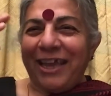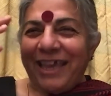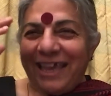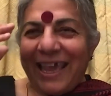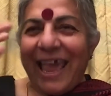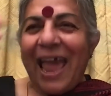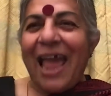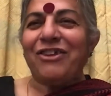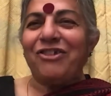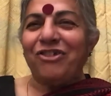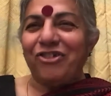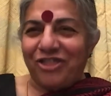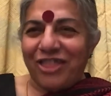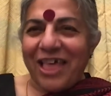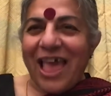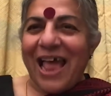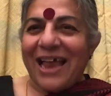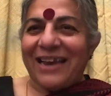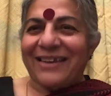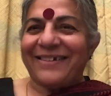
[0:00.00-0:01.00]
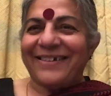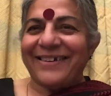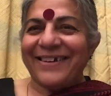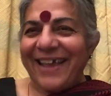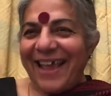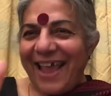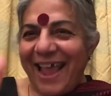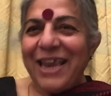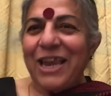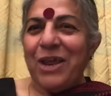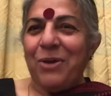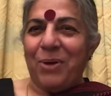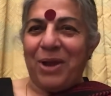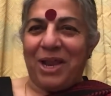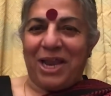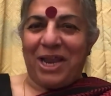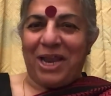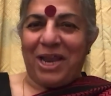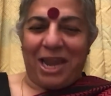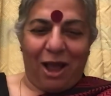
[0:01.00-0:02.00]
Catch that
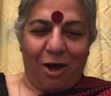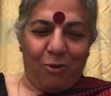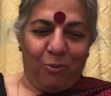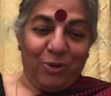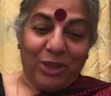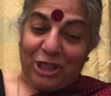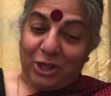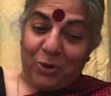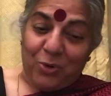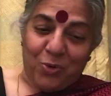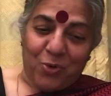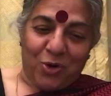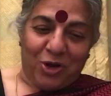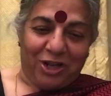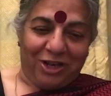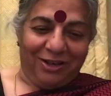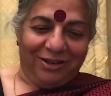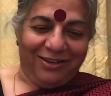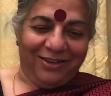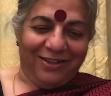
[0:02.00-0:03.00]
anywhere now with Google.